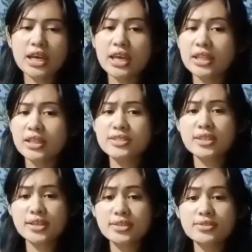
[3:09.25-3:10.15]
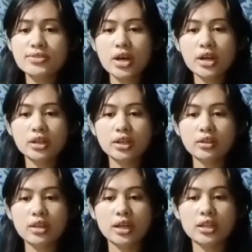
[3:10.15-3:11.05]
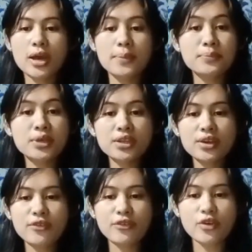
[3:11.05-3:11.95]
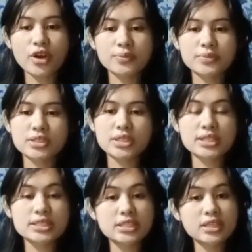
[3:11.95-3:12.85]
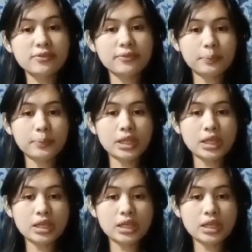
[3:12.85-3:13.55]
It is necessary that media forms not simply